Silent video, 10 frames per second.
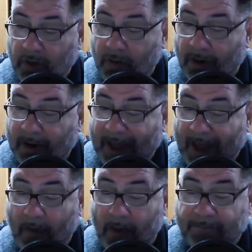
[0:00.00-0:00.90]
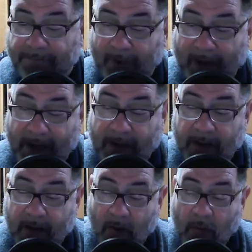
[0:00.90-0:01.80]
You are now a
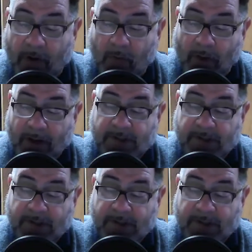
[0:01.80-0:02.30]
friend where